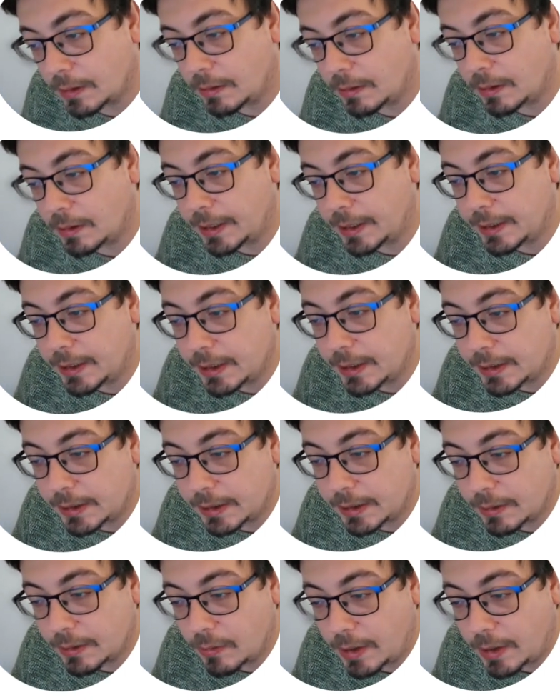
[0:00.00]
And
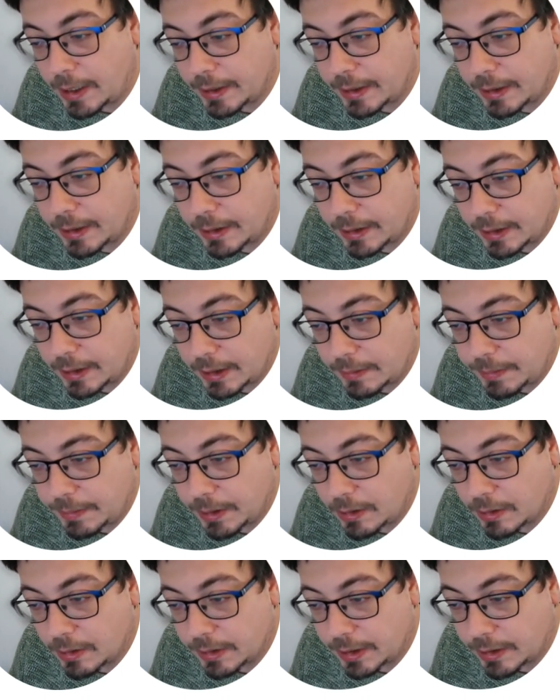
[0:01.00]
this one is
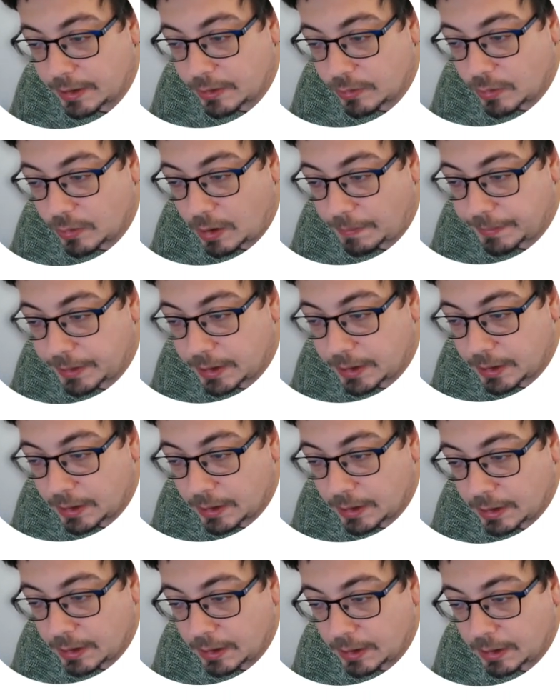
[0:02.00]
because I swapped
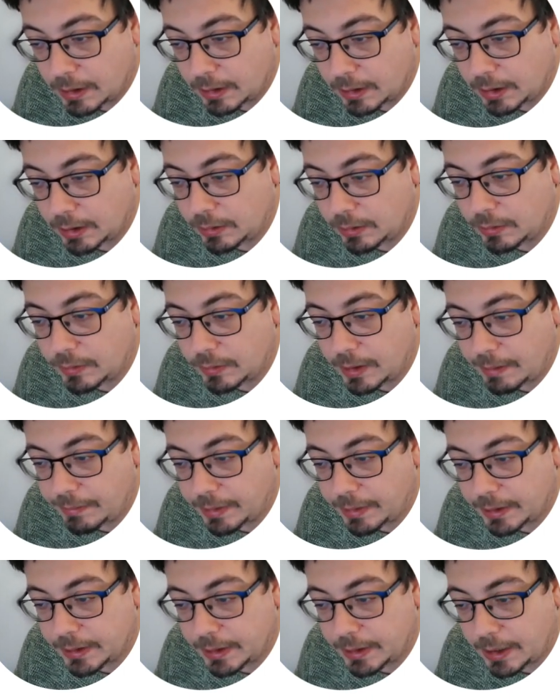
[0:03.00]
the two
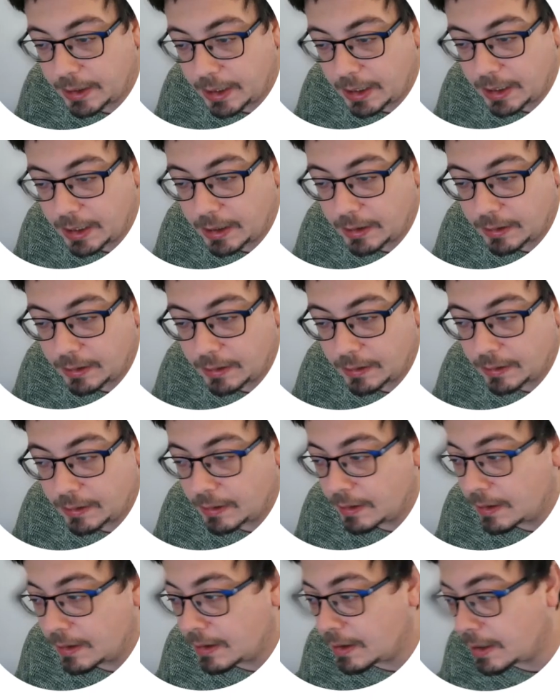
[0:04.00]
numbers here,
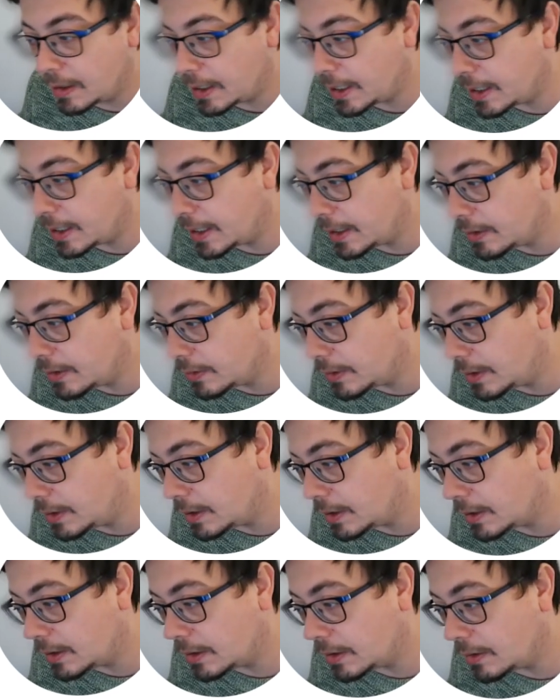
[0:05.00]
and I use
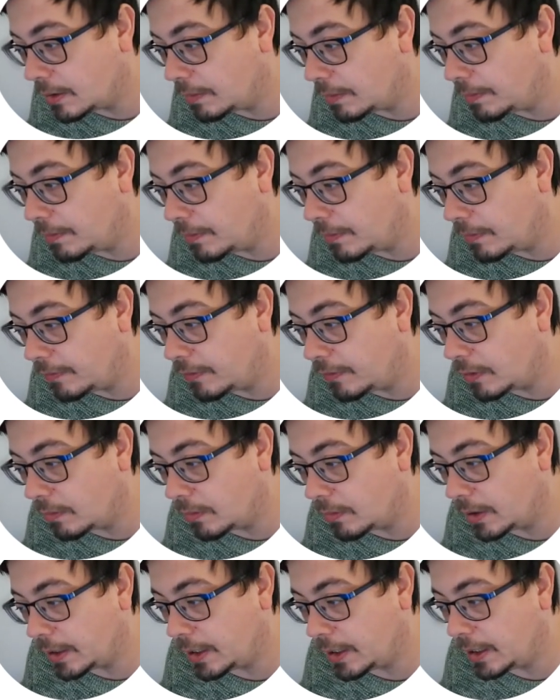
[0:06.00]
this
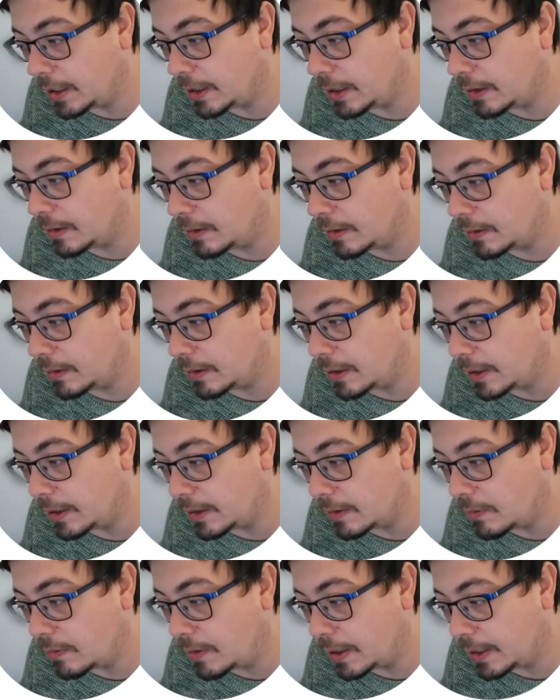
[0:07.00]
formula here. There is
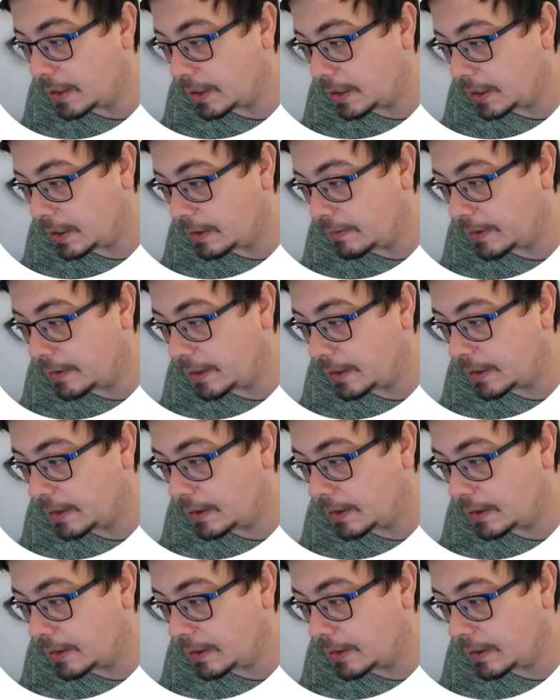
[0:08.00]
a 1 here, right?